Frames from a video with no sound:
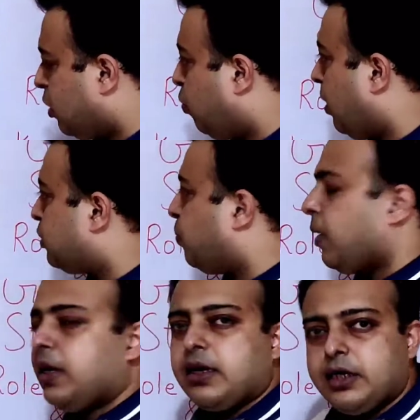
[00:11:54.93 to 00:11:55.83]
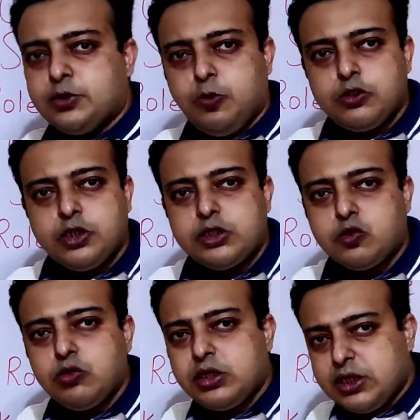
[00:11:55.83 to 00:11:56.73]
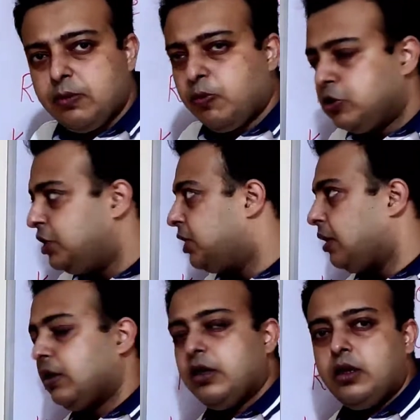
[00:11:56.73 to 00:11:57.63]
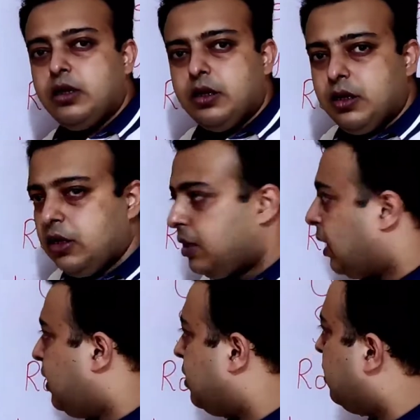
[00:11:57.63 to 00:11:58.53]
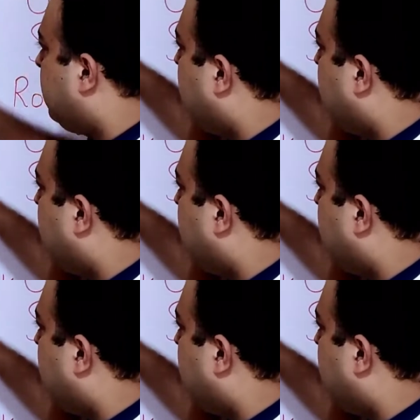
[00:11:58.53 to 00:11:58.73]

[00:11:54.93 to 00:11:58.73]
qh5 transposes to the same position, right?